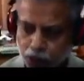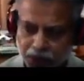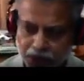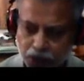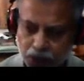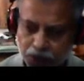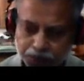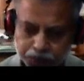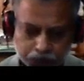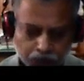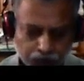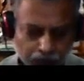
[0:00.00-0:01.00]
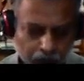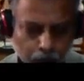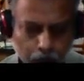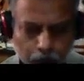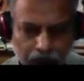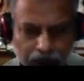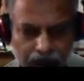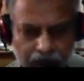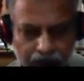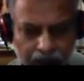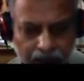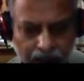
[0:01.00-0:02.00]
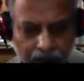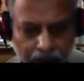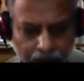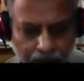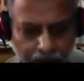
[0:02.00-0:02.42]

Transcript: much, do this. If the